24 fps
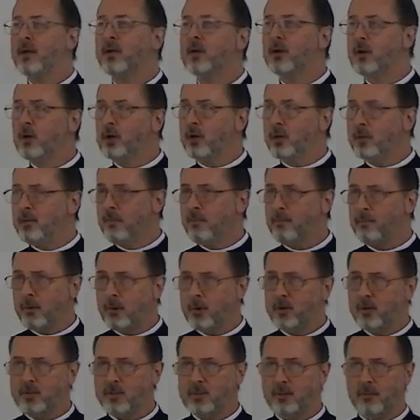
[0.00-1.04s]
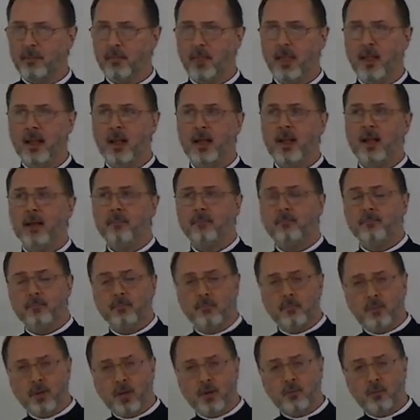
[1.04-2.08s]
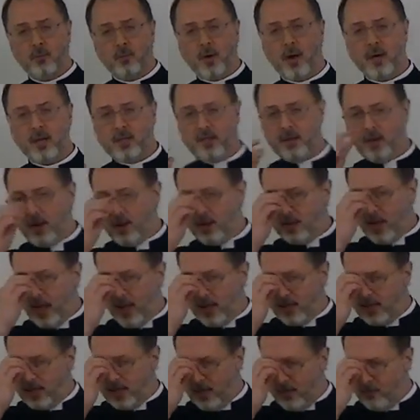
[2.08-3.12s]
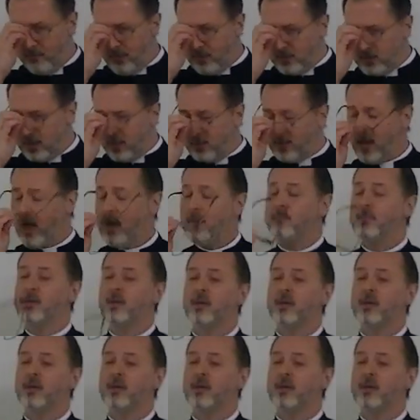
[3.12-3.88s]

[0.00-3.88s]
a good person. But what, I, I give it to that